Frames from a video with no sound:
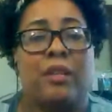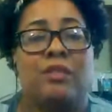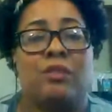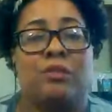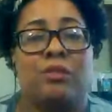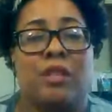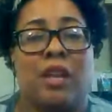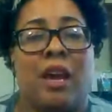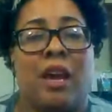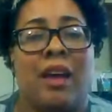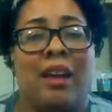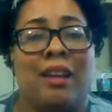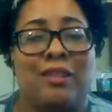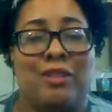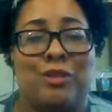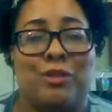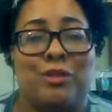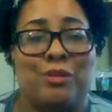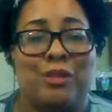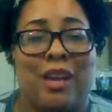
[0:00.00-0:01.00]

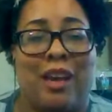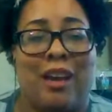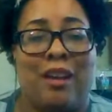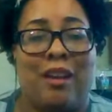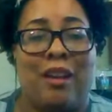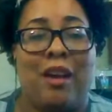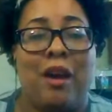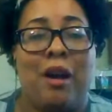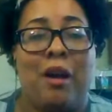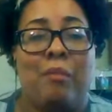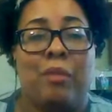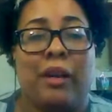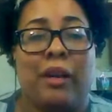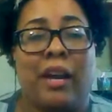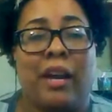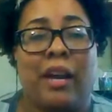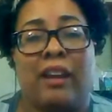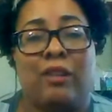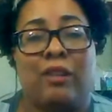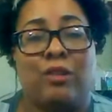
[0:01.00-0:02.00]
Suzette
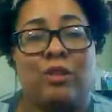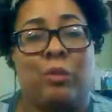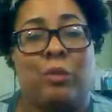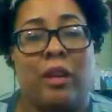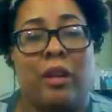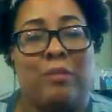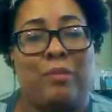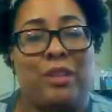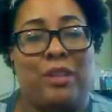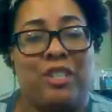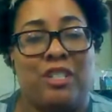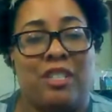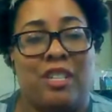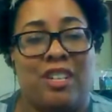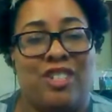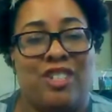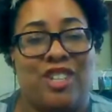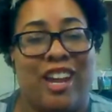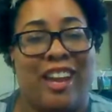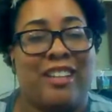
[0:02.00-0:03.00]
Mikado tweeted me. She
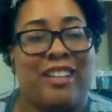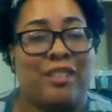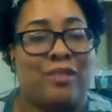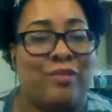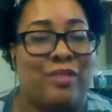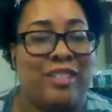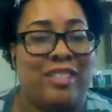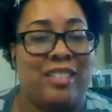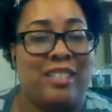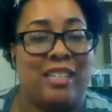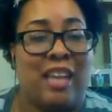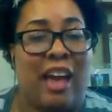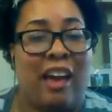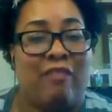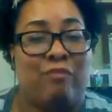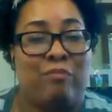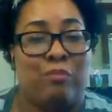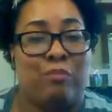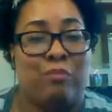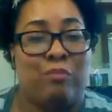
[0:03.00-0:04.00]
said Jake is Fitz's
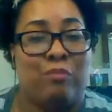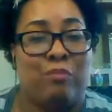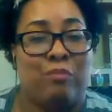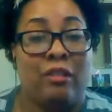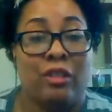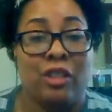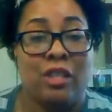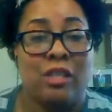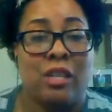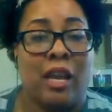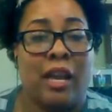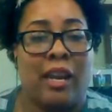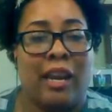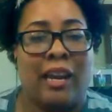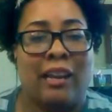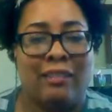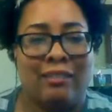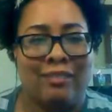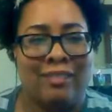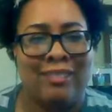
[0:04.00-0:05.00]
half brother. Just
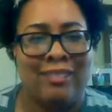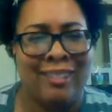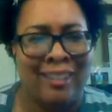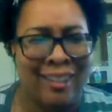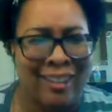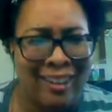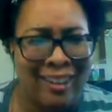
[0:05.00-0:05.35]
kidding.